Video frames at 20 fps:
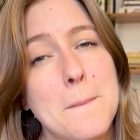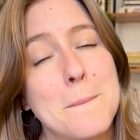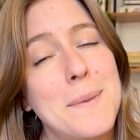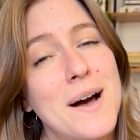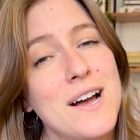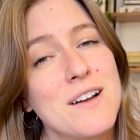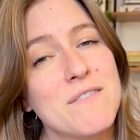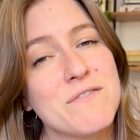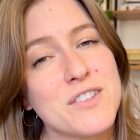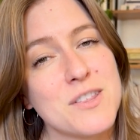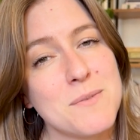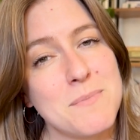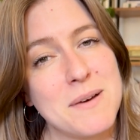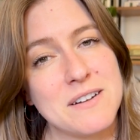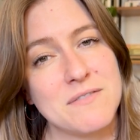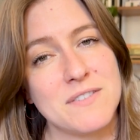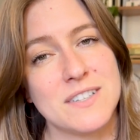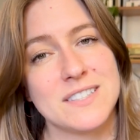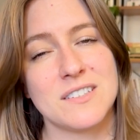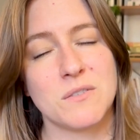But for the
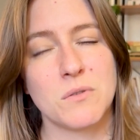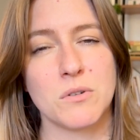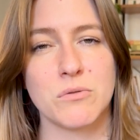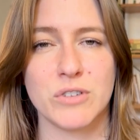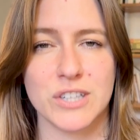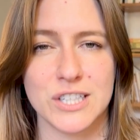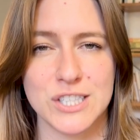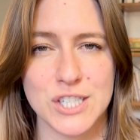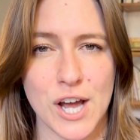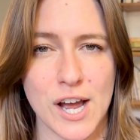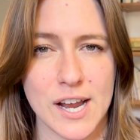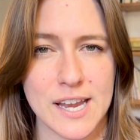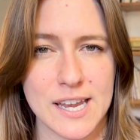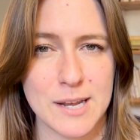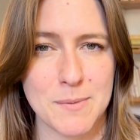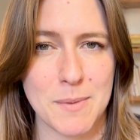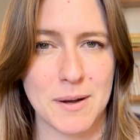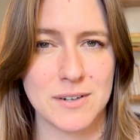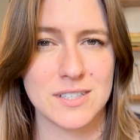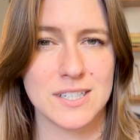benefits that we're really talking
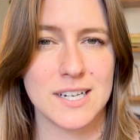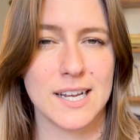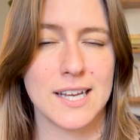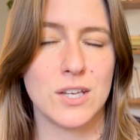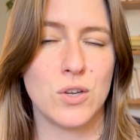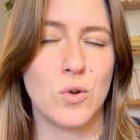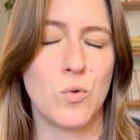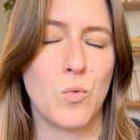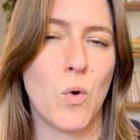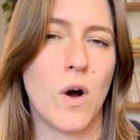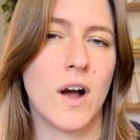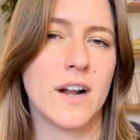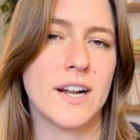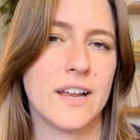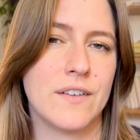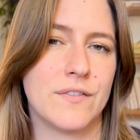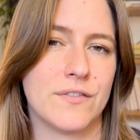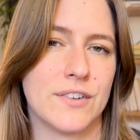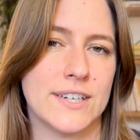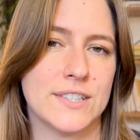about today, you want a
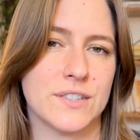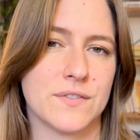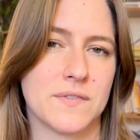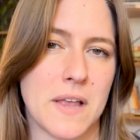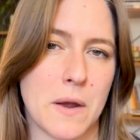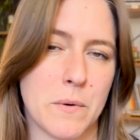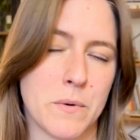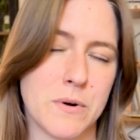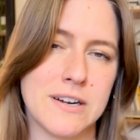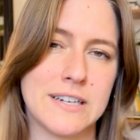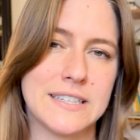fresh flowering